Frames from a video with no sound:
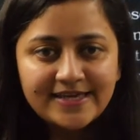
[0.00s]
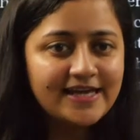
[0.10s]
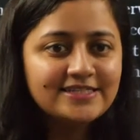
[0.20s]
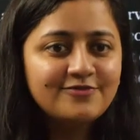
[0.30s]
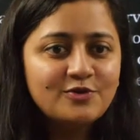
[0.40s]

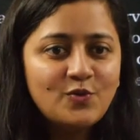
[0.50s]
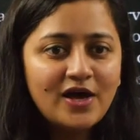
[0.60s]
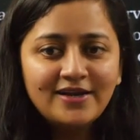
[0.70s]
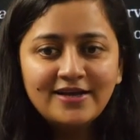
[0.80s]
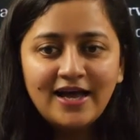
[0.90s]
Yes,
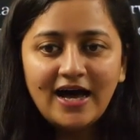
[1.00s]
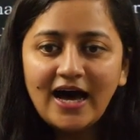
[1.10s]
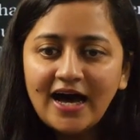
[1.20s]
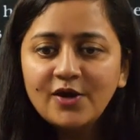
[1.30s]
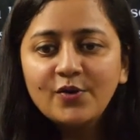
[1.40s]
everyone.
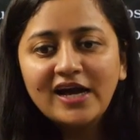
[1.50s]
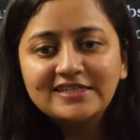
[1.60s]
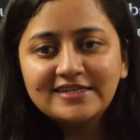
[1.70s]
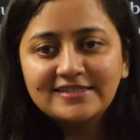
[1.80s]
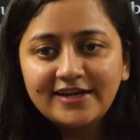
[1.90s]
Are you
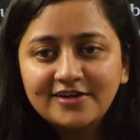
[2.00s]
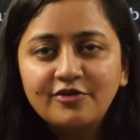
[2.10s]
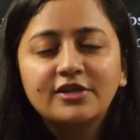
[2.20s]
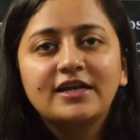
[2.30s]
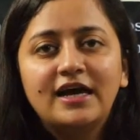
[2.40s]
guys
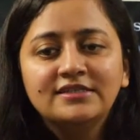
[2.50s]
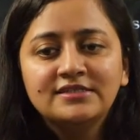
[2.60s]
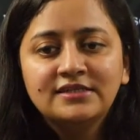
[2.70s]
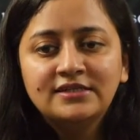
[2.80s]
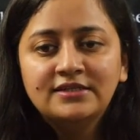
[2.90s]
excited for the
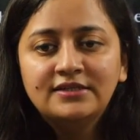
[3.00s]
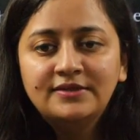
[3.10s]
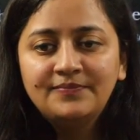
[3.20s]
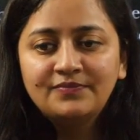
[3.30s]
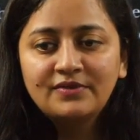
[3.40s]
class?
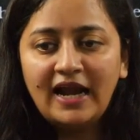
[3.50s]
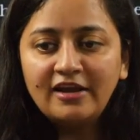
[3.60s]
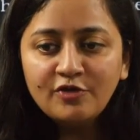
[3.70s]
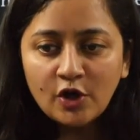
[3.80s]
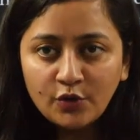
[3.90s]

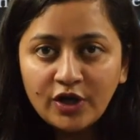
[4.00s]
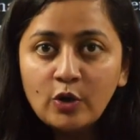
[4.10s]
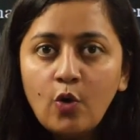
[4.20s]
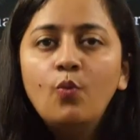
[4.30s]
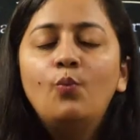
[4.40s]
And if you're
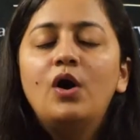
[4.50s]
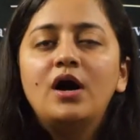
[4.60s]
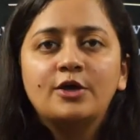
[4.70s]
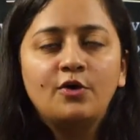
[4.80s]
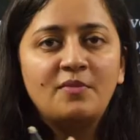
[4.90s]
doing
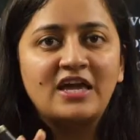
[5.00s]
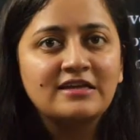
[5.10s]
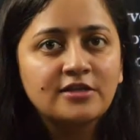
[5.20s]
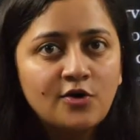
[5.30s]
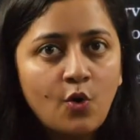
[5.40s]
homework, you're
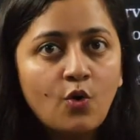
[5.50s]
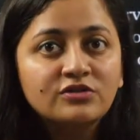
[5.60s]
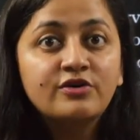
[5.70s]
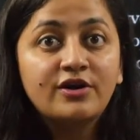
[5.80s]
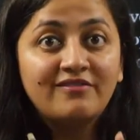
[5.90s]
making the
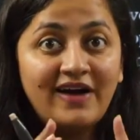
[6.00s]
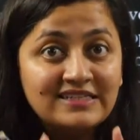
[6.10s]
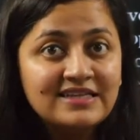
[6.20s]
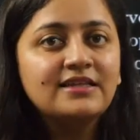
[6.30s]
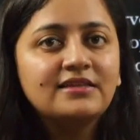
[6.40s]
notes, you're
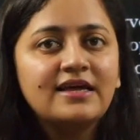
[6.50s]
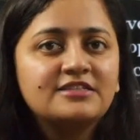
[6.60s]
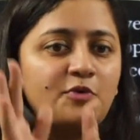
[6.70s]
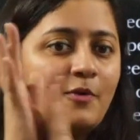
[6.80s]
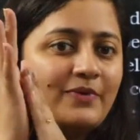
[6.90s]
revising the
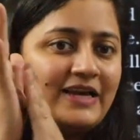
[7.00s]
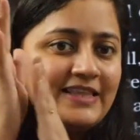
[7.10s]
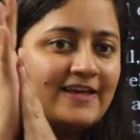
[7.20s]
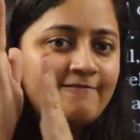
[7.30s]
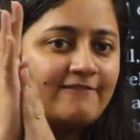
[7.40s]
things
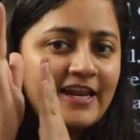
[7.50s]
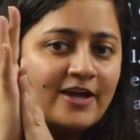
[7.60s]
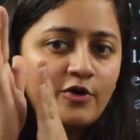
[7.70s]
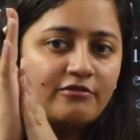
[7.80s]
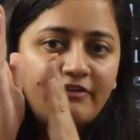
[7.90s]
properly, then
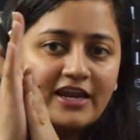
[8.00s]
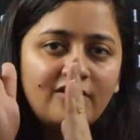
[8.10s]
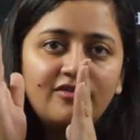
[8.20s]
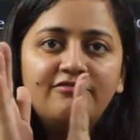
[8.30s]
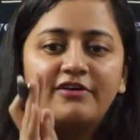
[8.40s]
very good,
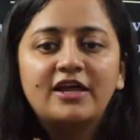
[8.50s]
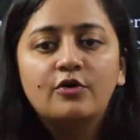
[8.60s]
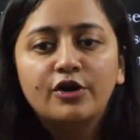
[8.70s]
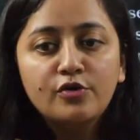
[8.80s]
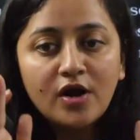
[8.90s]
very good, very
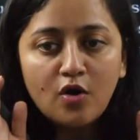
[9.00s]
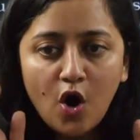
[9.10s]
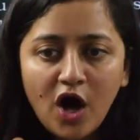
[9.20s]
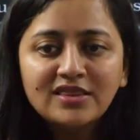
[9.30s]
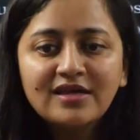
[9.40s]
good. You are
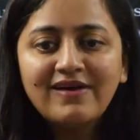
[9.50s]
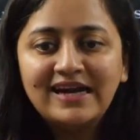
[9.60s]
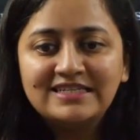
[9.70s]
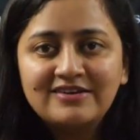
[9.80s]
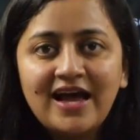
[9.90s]
on the
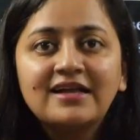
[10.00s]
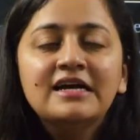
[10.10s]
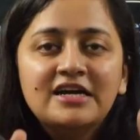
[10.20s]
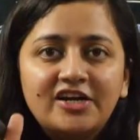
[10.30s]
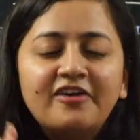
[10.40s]
right
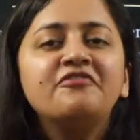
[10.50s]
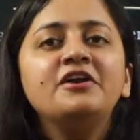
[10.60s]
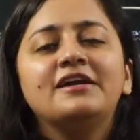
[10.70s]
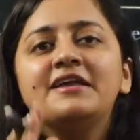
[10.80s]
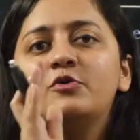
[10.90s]
track.
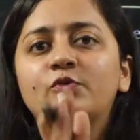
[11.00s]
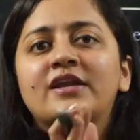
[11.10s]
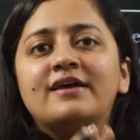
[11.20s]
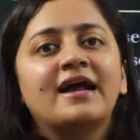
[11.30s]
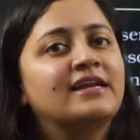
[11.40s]
Definitely you
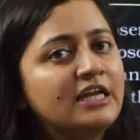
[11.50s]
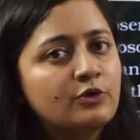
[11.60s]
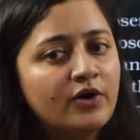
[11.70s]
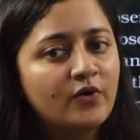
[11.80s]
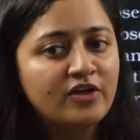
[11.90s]
will crack
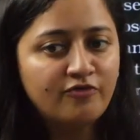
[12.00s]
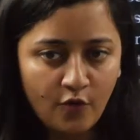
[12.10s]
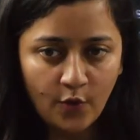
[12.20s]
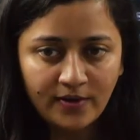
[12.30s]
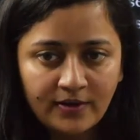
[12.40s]
NEET
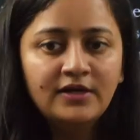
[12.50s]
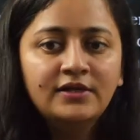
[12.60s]
2024.